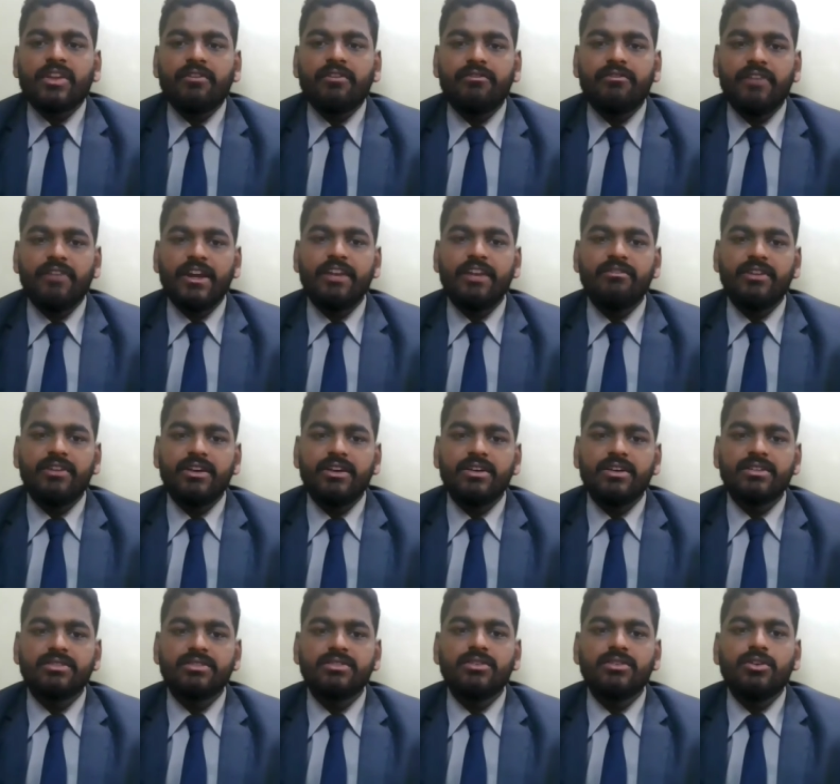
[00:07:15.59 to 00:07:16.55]
5
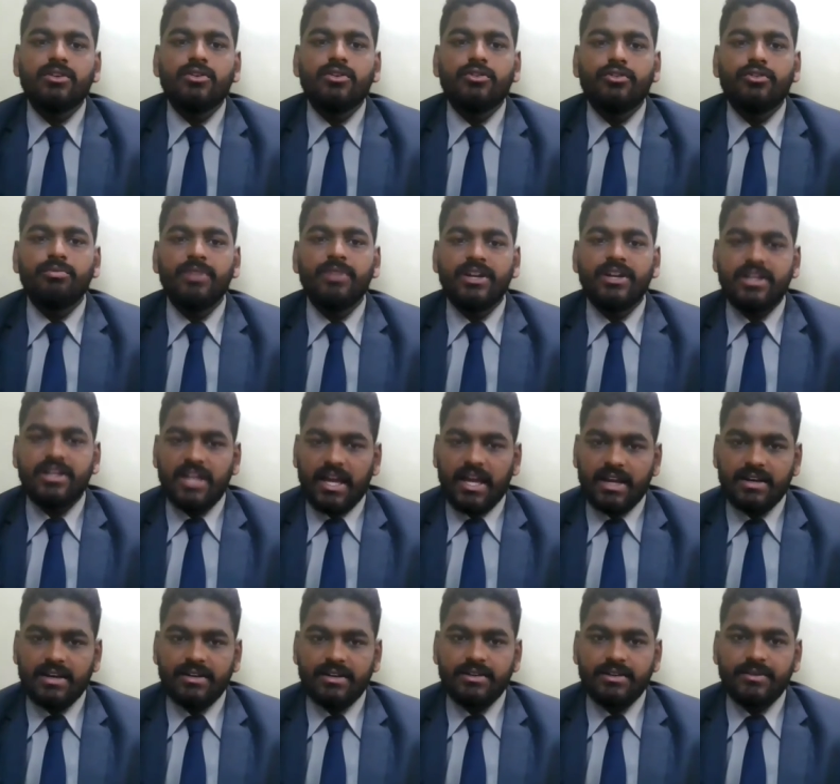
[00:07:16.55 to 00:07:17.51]
years to be
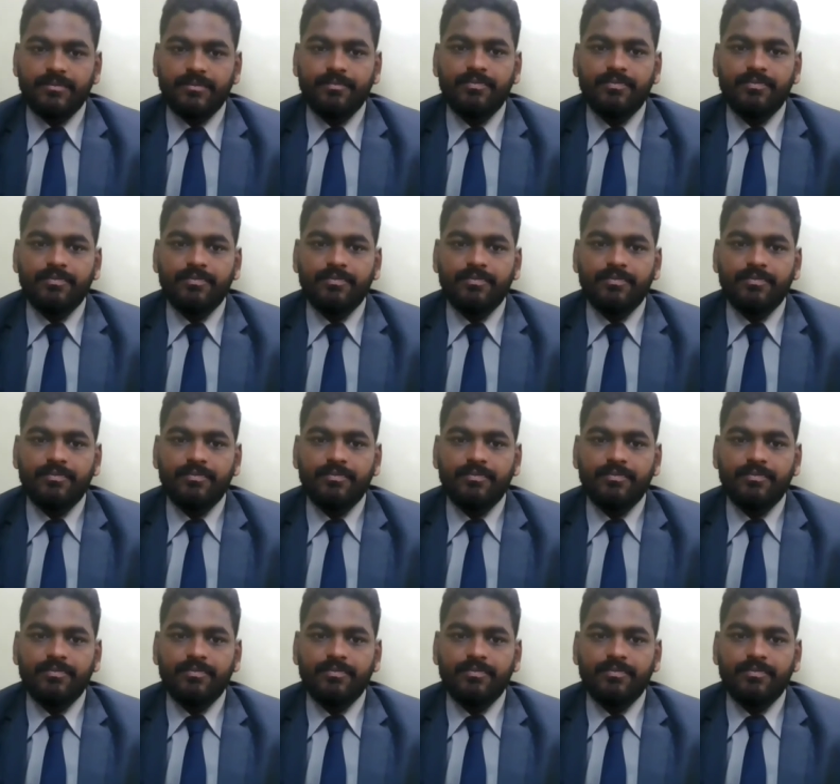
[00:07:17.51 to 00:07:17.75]
tracked